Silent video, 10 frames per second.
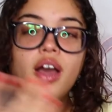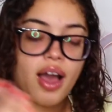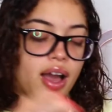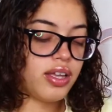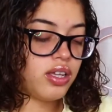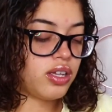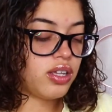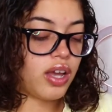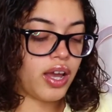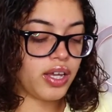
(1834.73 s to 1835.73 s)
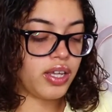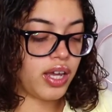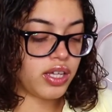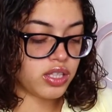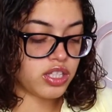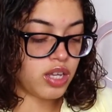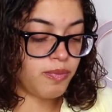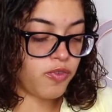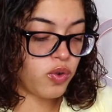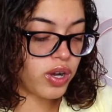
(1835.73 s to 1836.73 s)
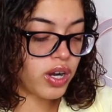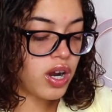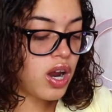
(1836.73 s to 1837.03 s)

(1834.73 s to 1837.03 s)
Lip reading: I like the tip for.